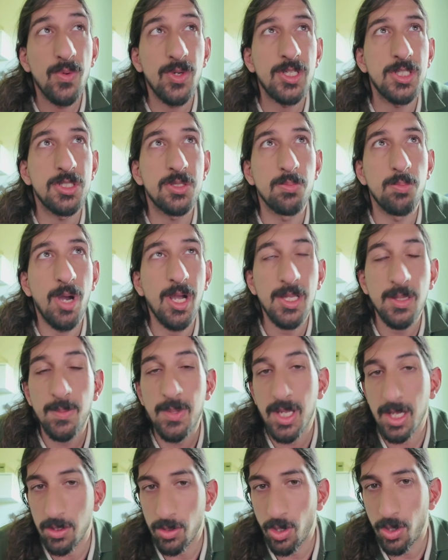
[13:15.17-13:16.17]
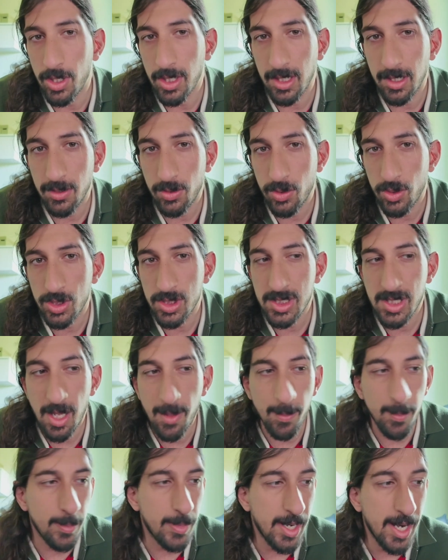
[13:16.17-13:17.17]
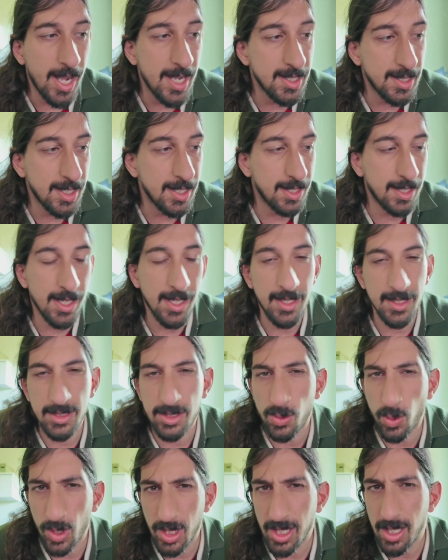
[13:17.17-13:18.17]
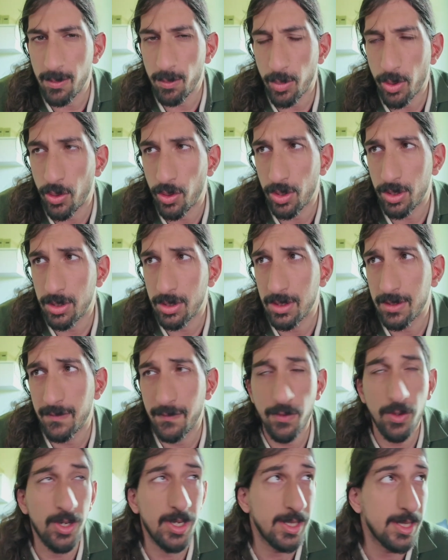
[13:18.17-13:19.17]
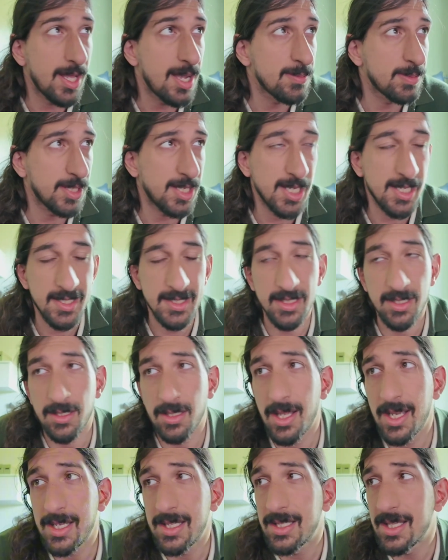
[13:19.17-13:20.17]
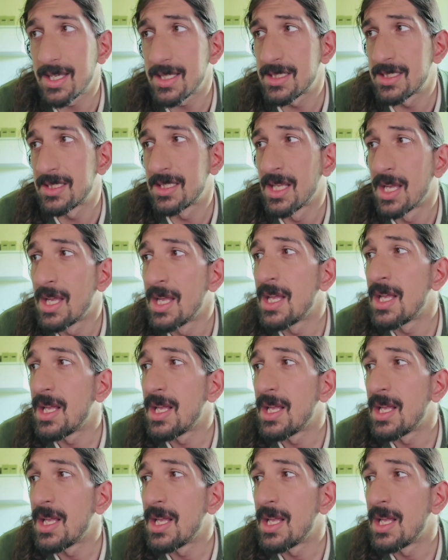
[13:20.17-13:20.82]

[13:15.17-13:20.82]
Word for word: which might be annoying to some but i think it is really important for an application like this